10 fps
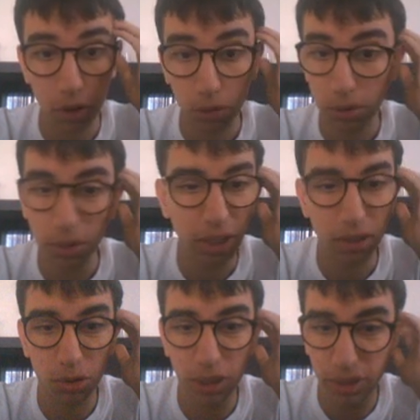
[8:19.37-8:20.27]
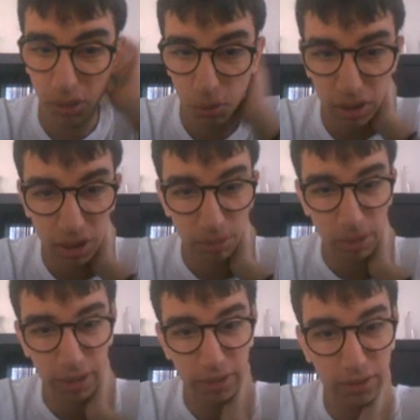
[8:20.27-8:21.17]
we try to trade the queens,
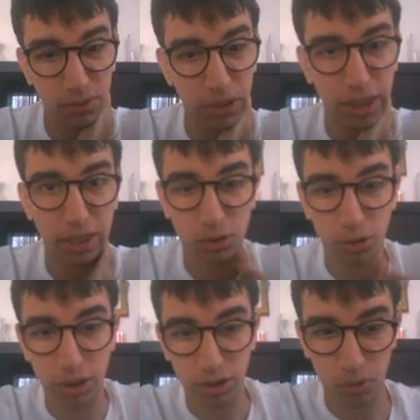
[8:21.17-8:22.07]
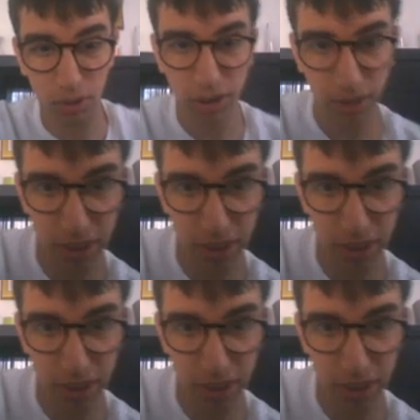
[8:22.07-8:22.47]
because if we can't trade the queens,